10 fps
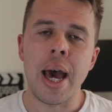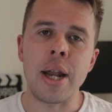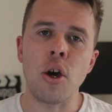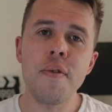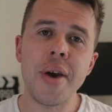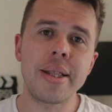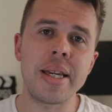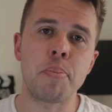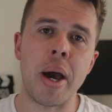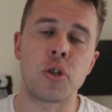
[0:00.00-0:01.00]
And I've had
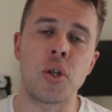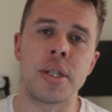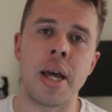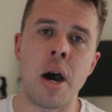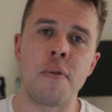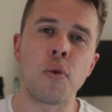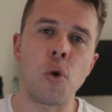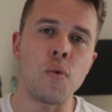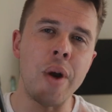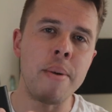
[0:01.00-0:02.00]
these batteries now
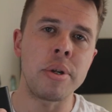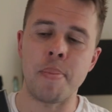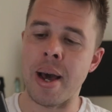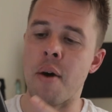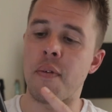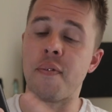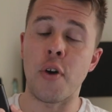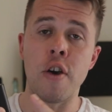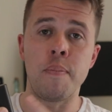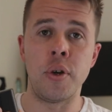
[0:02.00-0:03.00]
for around about
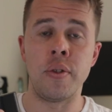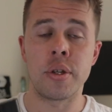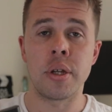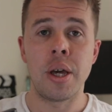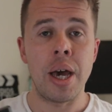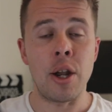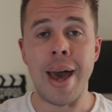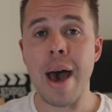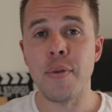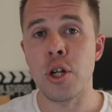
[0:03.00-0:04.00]
5 months, and I
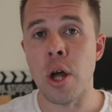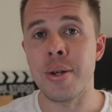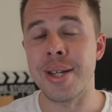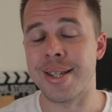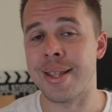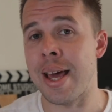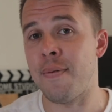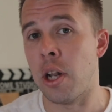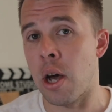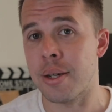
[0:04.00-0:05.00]
haven't noticed that
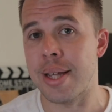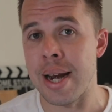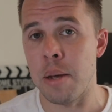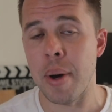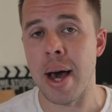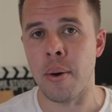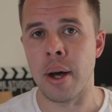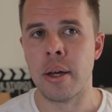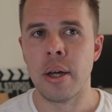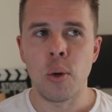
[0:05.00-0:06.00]
they've lost any
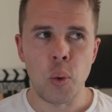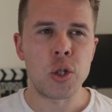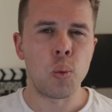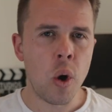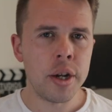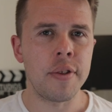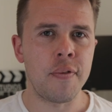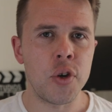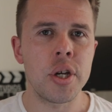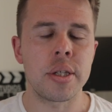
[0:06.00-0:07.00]
power, which is one of the
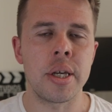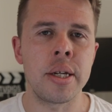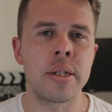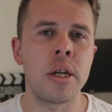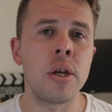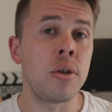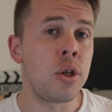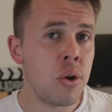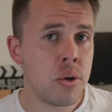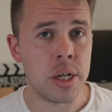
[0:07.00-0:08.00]
first things that you
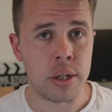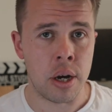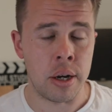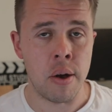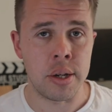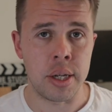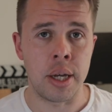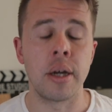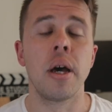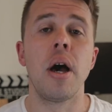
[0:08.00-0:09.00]
usually start
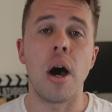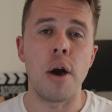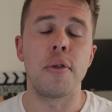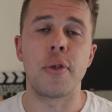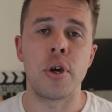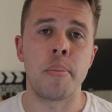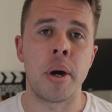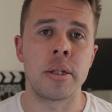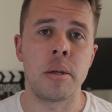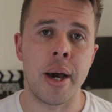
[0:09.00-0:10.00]
noticing on
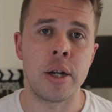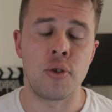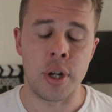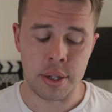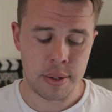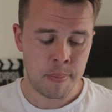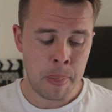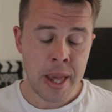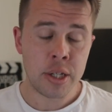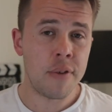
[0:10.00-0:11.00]
third-party batteries.
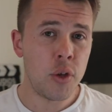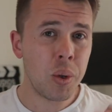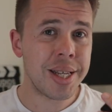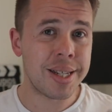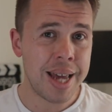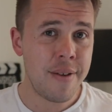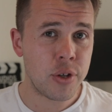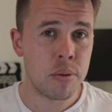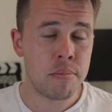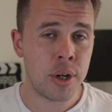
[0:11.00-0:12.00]
So if you want to save
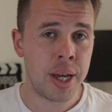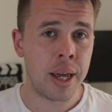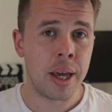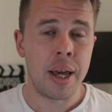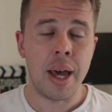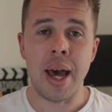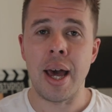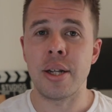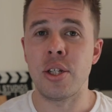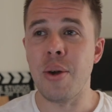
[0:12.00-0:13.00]
some money
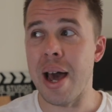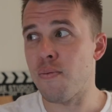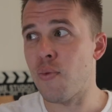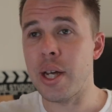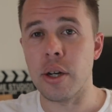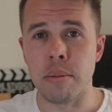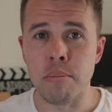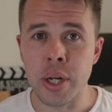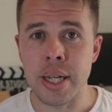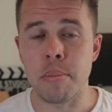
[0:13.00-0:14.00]
and you haven't really got the
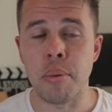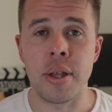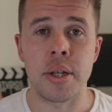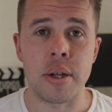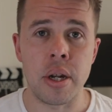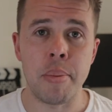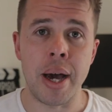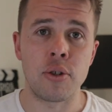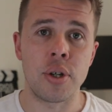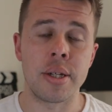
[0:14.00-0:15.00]
money to buy the Sony
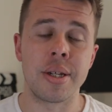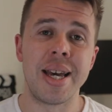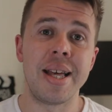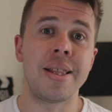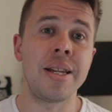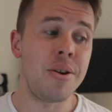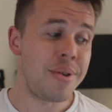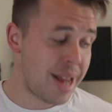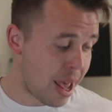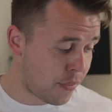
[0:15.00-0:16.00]
batteries, then you
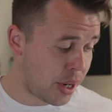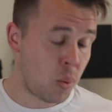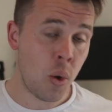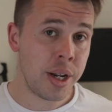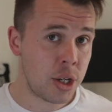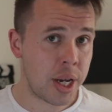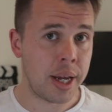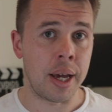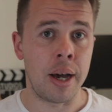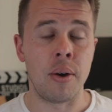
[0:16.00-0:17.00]
definitely want to
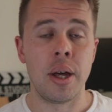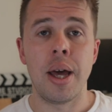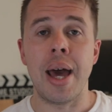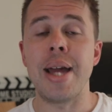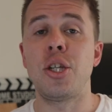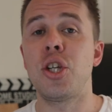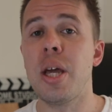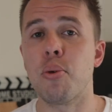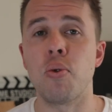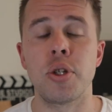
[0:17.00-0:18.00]
check out a
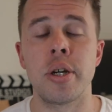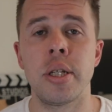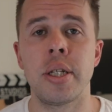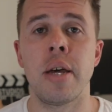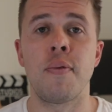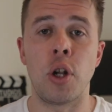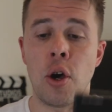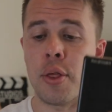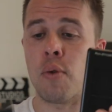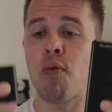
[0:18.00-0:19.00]
cheaper alternative
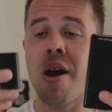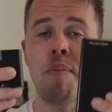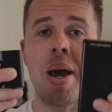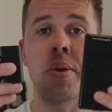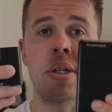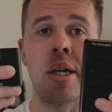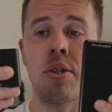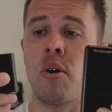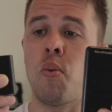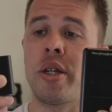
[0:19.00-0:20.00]
like the RavPower
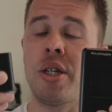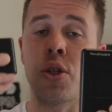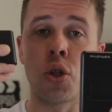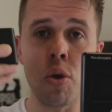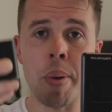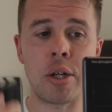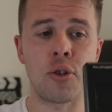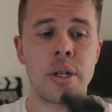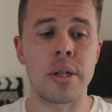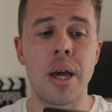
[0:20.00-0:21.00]
setup, which is 2
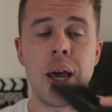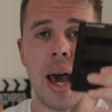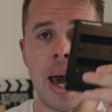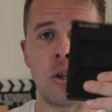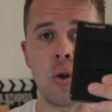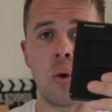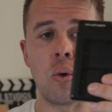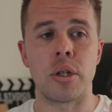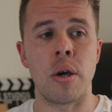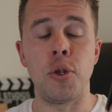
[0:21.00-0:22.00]
batteries and
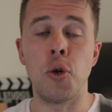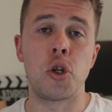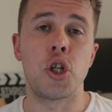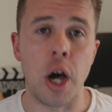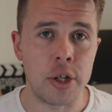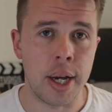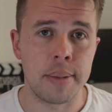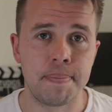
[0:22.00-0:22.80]
also your charger.